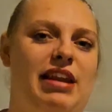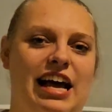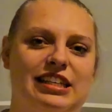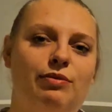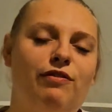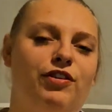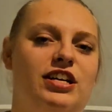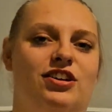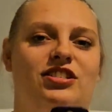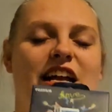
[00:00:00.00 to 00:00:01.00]
been asking one for
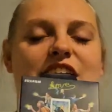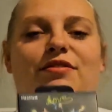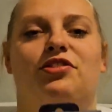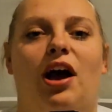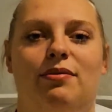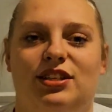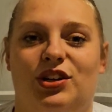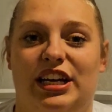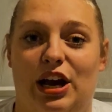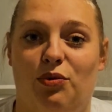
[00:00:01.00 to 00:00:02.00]
years and I never thought I was
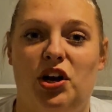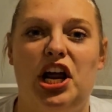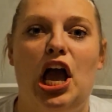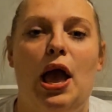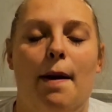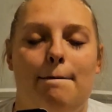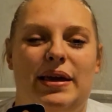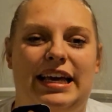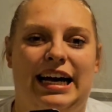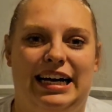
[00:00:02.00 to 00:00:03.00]
going to get one
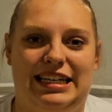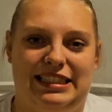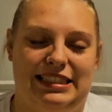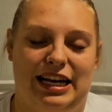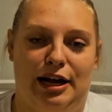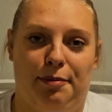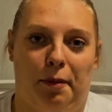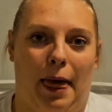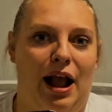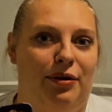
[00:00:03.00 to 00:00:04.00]
because I
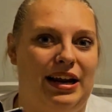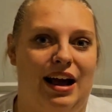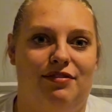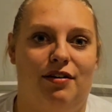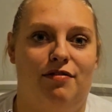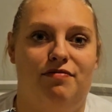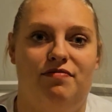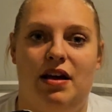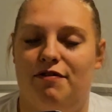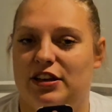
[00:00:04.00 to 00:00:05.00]
already have a
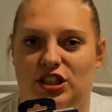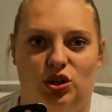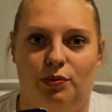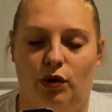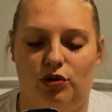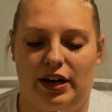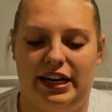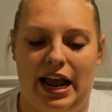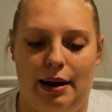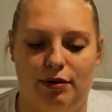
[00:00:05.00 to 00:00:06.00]
physical Polaroid
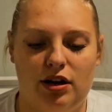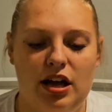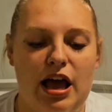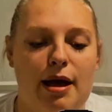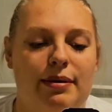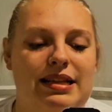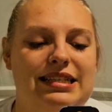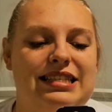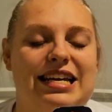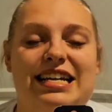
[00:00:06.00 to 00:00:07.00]
camera, but this
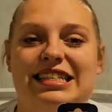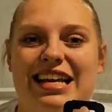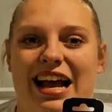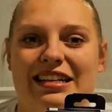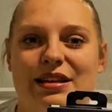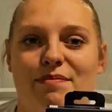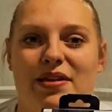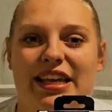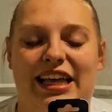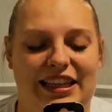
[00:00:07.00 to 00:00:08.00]
is the Instax
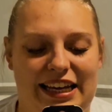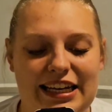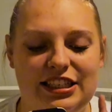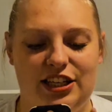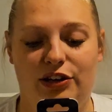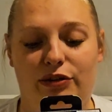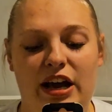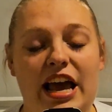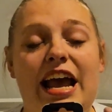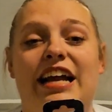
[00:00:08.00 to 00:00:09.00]
Mini Link 2.
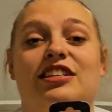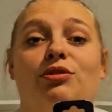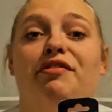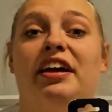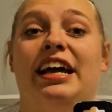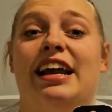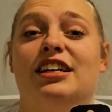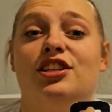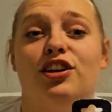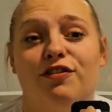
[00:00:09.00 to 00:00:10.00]
It's the one that
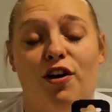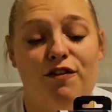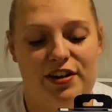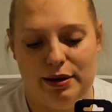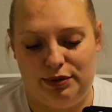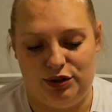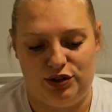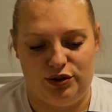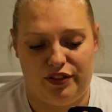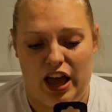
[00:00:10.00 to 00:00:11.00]
connects to your phone via
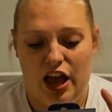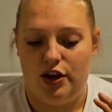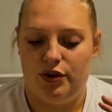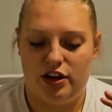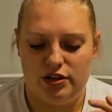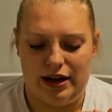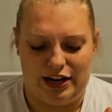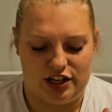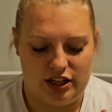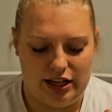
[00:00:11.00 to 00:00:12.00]
Bluetooth. You can do
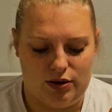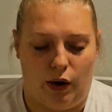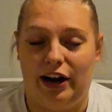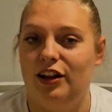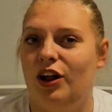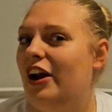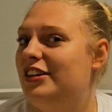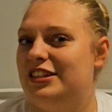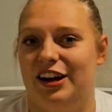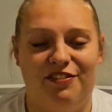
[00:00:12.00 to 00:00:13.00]
actually quite a lot of
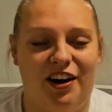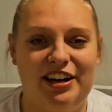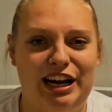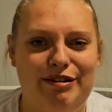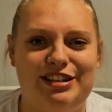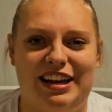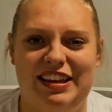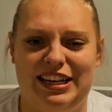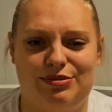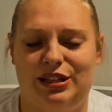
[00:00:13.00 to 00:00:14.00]
stuff on here, which I
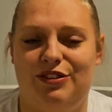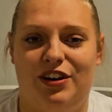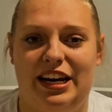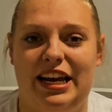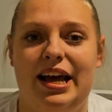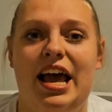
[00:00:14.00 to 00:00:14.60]
think is really funny.